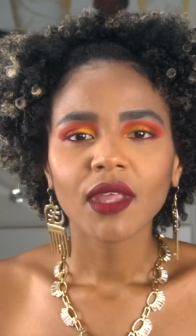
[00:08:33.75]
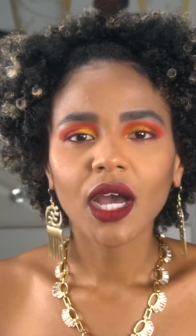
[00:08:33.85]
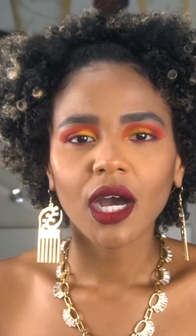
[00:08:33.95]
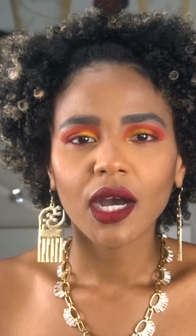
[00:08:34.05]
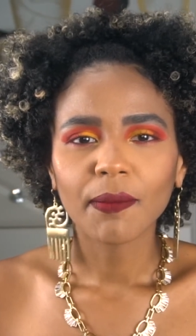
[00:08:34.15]

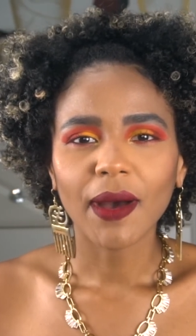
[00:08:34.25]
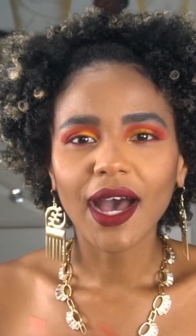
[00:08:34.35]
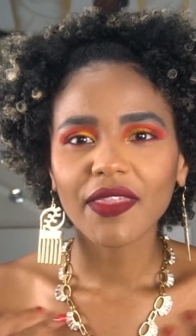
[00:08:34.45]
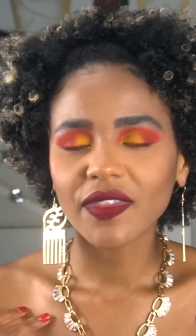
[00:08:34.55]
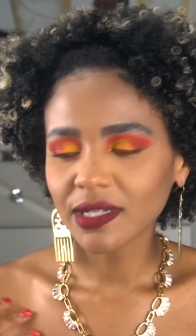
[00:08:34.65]

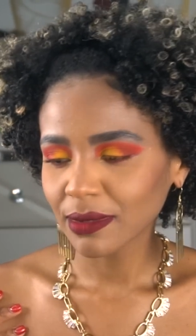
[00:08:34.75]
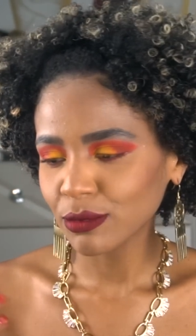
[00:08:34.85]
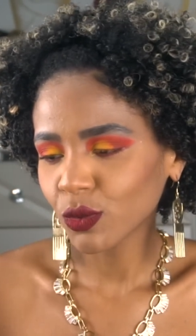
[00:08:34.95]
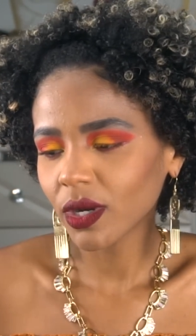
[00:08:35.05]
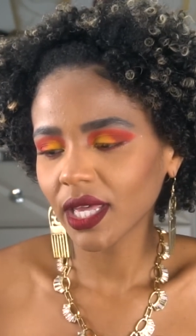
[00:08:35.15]
sometimes
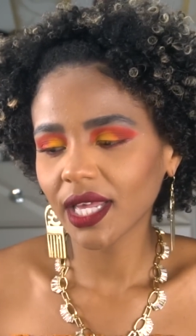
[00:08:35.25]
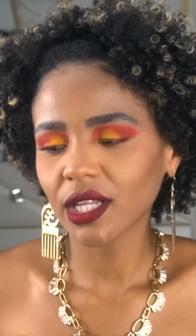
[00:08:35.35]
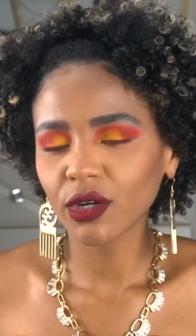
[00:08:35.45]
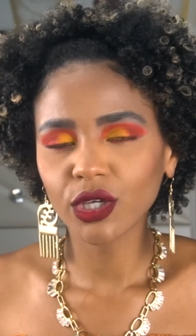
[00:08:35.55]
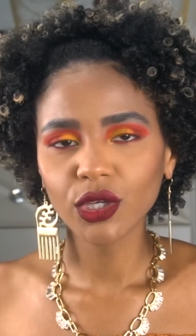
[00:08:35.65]
you want to get a
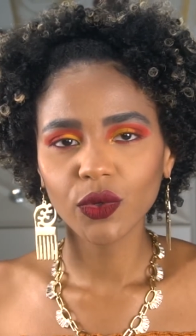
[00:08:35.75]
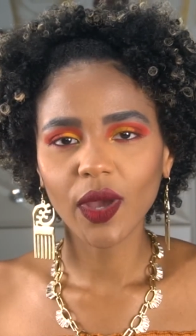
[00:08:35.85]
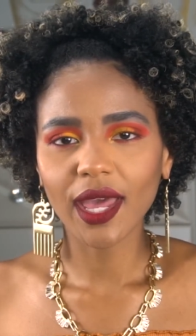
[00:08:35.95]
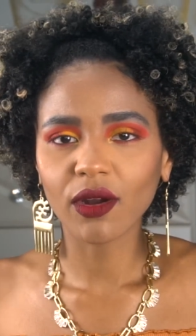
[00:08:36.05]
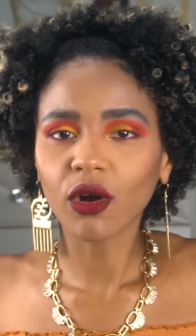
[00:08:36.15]
little cute.
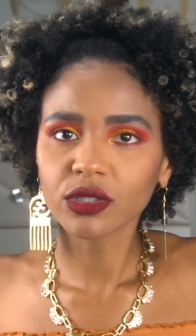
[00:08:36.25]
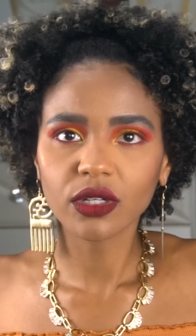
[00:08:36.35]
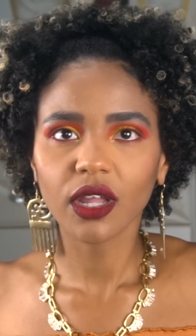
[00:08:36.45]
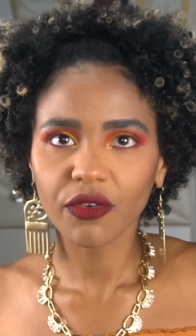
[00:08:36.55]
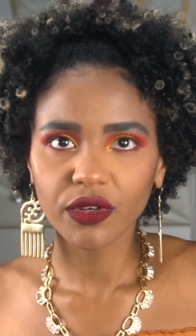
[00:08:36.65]
And also
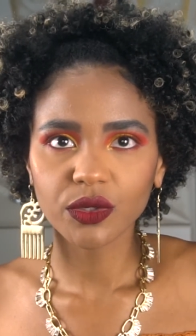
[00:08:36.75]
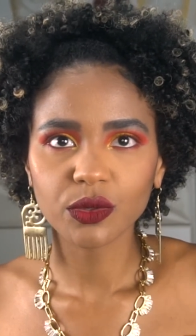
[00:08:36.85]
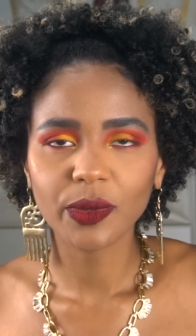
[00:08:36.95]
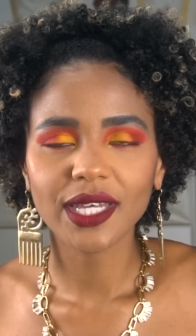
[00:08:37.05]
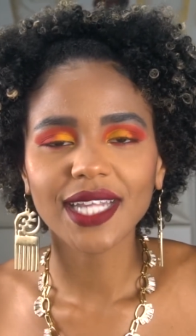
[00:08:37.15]
the other reason was
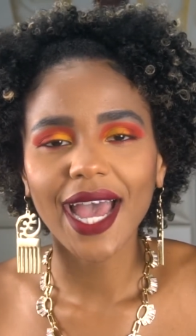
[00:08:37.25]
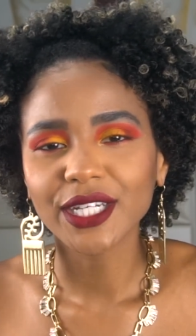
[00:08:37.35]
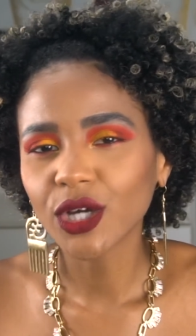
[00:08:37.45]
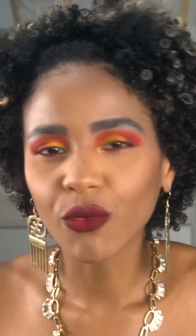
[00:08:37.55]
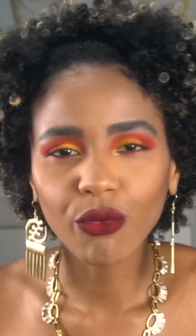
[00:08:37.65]
because I
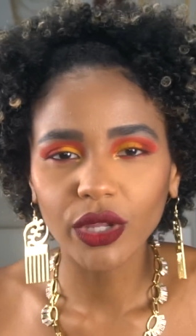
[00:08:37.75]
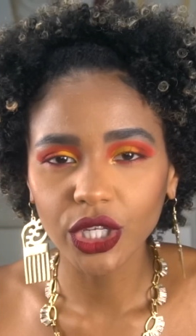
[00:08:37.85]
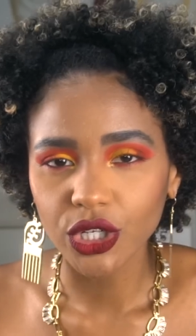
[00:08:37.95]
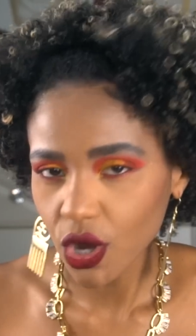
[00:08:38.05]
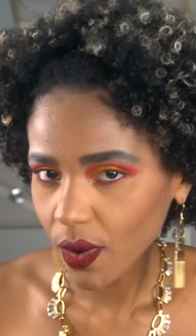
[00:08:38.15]
don't really
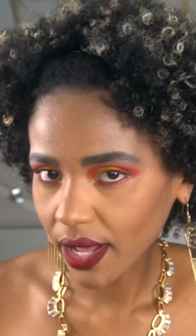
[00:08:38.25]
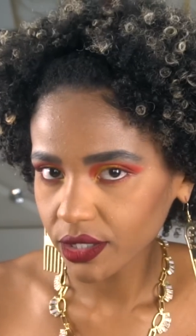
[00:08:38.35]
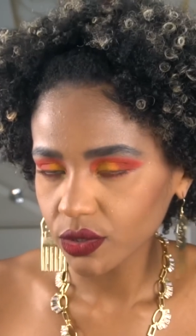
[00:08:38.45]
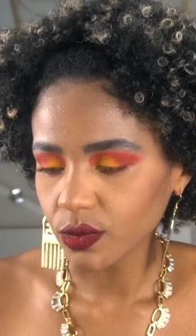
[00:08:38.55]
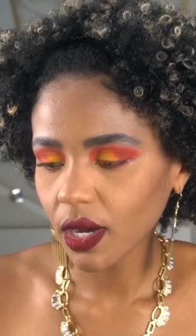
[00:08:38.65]
know how to
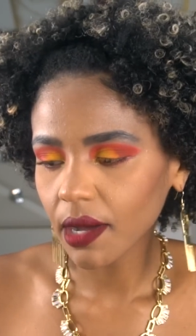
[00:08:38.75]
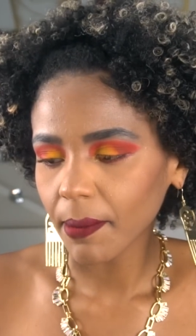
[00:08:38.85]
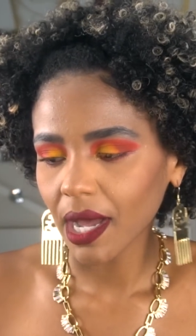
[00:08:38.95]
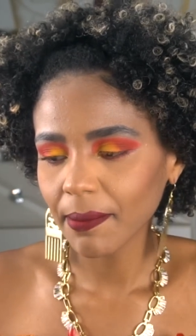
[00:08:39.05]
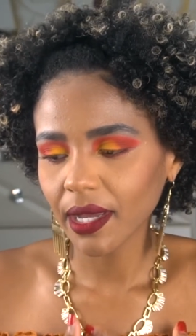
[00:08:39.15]
do
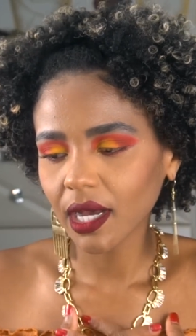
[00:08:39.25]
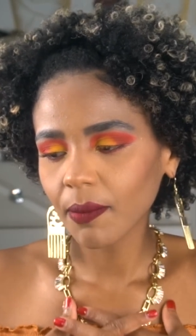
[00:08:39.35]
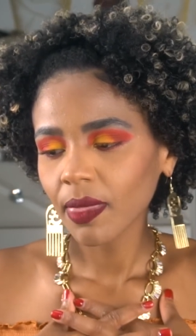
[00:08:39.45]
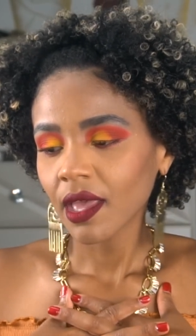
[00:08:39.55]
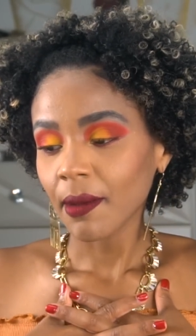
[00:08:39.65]
eye
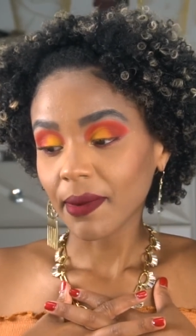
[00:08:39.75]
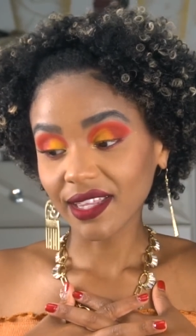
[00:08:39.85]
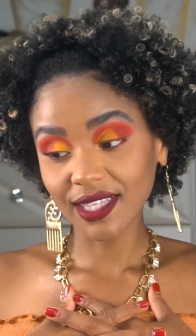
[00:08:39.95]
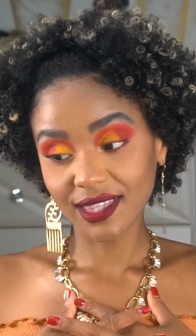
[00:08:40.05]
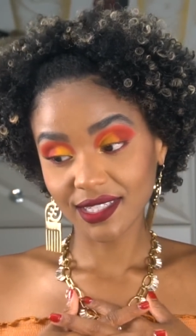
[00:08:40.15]
makeup, but I
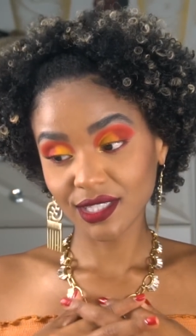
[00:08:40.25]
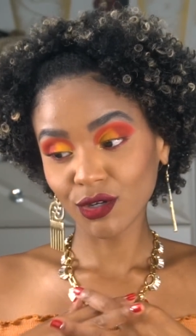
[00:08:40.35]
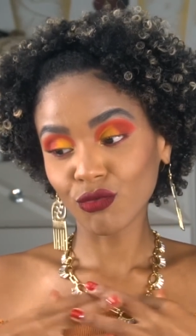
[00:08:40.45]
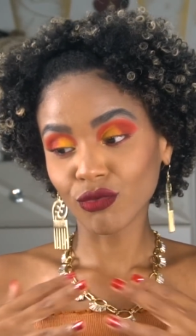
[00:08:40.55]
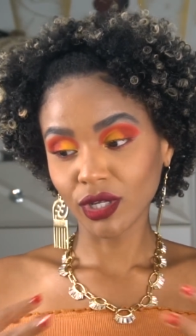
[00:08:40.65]
think this is
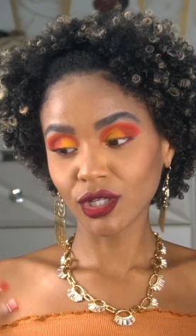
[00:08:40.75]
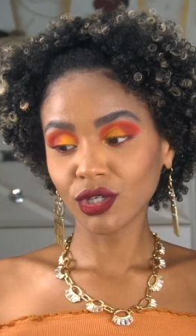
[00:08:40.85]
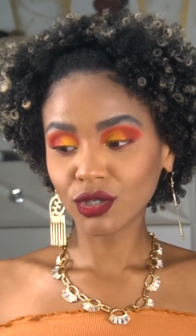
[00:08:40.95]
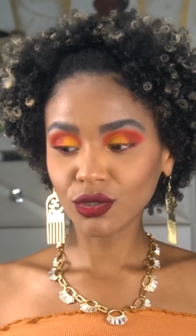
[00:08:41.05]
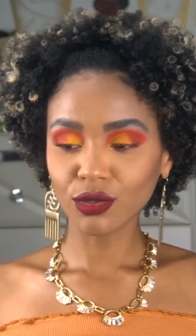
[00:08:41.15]
a really
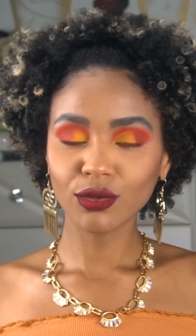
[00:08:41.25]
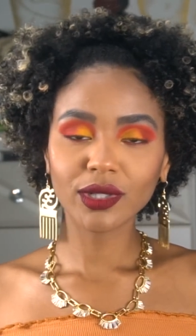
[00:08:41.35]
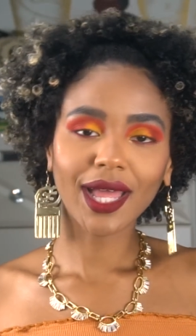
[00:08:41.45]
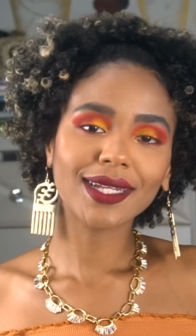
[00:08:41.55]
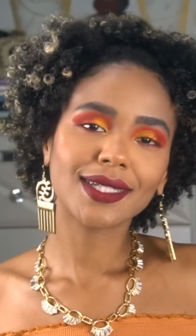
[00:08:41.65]
cute
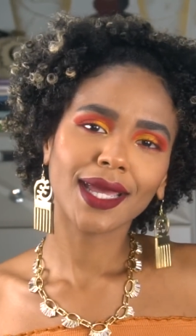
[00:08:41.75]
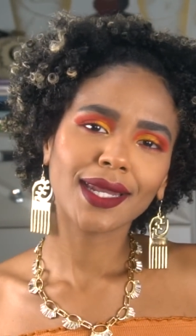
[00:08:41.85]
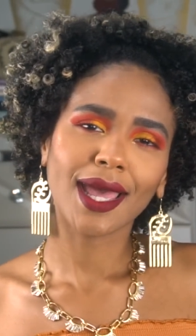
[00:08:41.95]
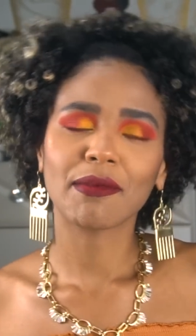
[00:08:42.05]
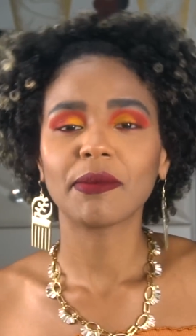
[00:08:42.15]
like date
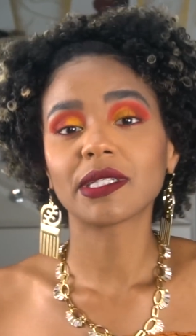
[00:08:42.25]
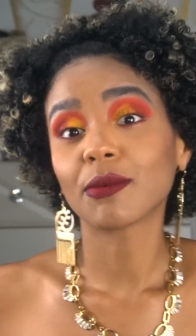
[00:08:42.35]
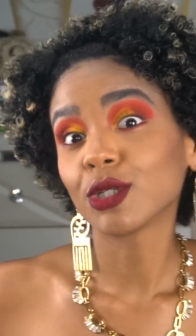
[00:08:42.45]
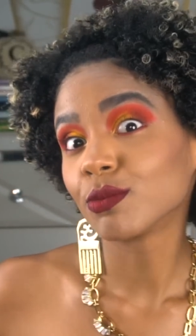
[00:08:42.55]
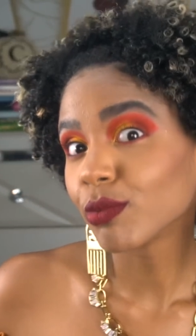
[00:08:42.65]
night, maybe
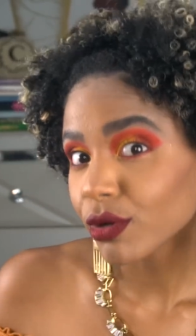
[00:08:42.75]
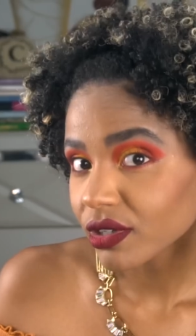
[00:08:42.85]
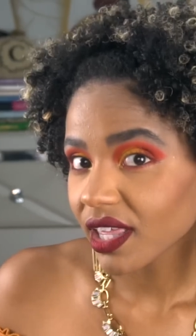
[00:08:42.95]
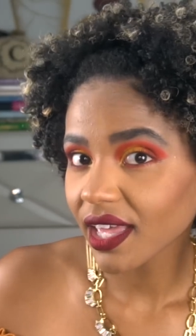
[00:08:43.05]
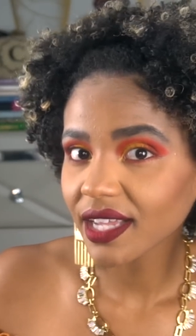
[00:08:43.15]
somebody's
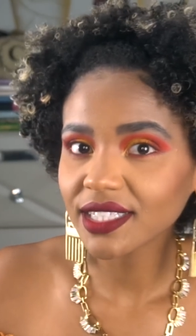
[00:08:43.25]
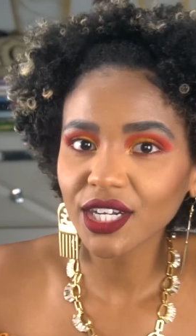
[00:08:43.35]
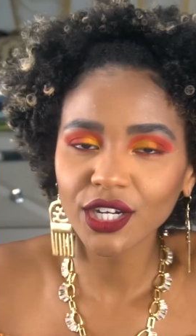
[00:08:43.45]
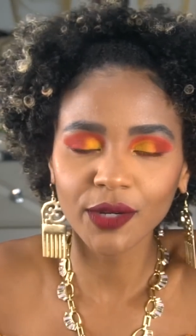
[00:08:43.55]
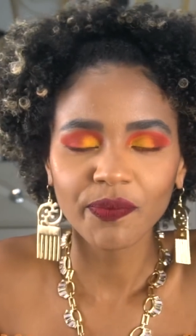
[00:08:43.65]
birthday,
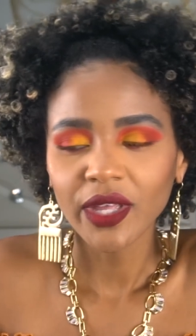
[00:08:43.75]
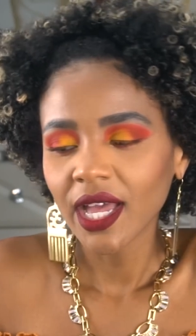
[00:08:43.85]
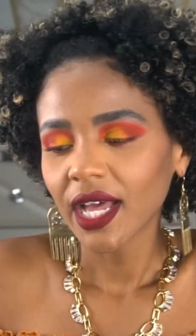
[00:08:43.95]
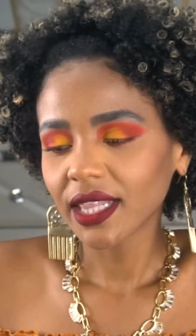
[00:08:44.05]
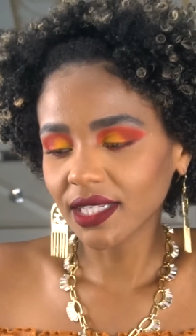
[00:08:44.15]
dinner
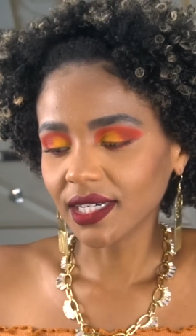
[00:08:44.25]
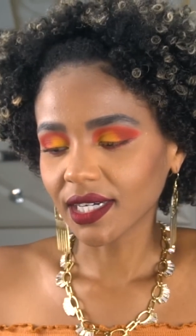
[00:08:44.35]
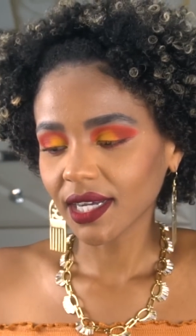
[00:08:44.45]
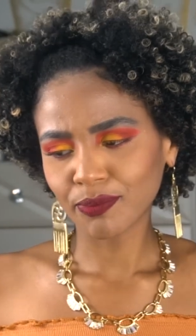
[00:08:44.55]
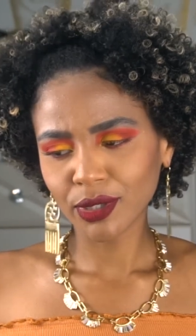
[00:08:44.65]

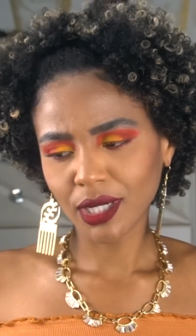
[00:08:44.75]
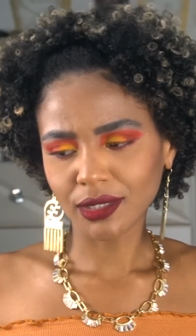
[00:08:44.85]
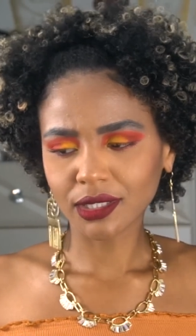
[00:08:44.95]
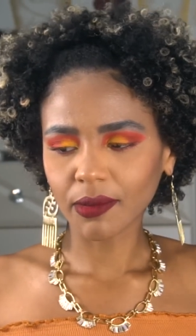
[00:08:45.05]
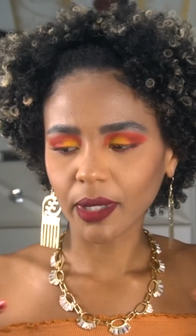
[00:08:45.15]
look. Put
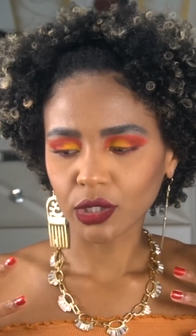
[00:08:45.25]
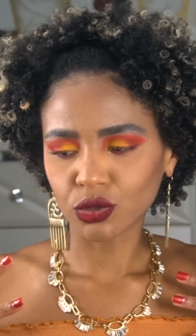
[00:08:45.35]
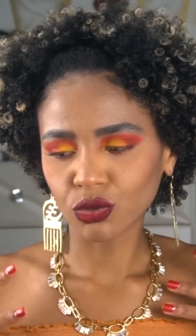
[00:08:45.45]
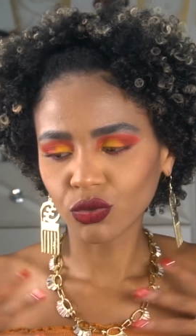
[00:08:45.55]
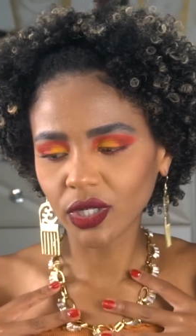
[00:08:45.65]
on some like
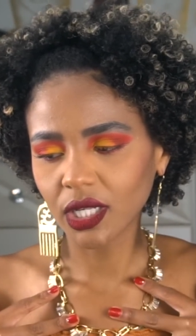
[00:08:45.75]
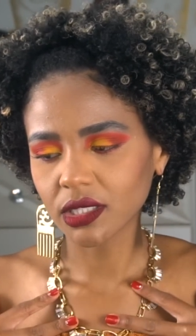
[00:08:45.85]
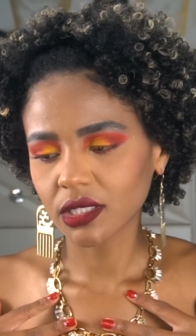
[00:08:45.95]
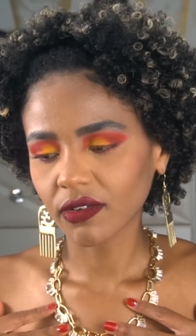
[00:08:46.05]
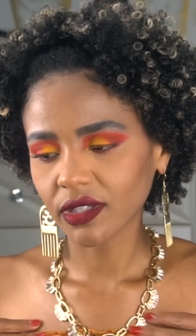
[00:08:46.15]
jewelry
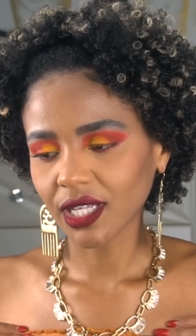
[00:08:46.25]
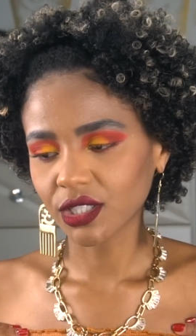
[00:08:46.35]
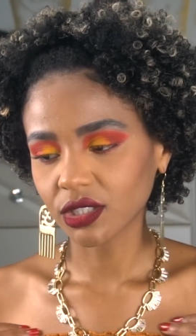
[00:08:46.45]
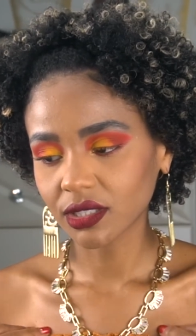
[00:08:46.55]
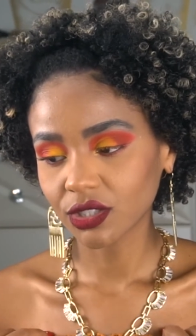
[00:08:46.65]
and stuff like that
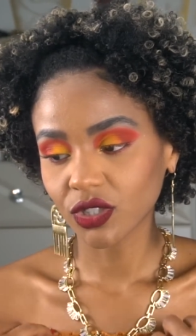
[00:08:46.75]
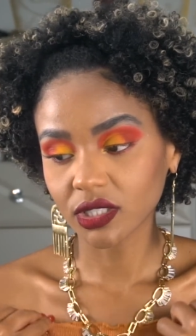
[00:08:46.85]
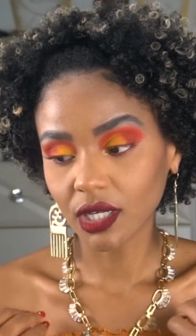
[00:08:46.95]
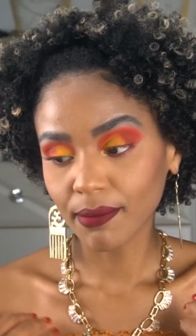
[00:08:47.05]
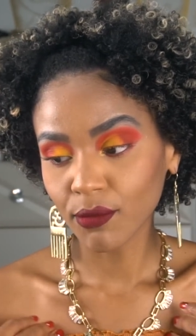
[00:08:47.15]
just to
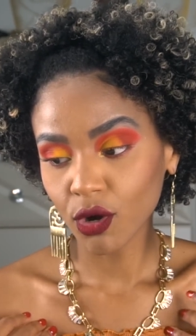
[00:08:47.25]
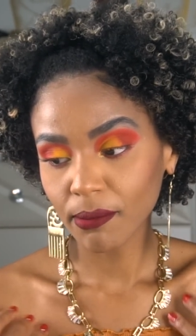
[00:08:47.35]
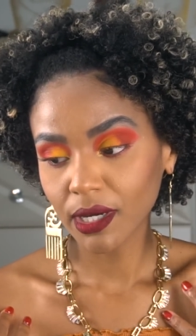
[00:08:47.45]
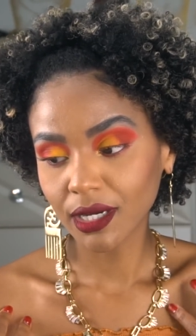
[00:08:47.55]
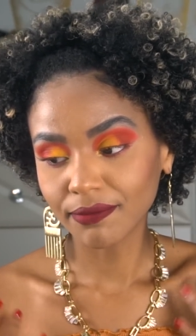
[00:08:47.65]
dress it up more,
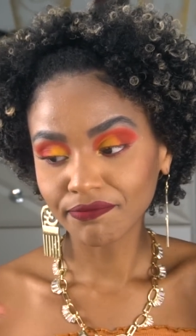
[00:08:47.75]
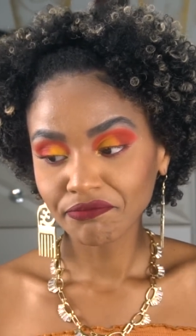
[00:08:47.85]
but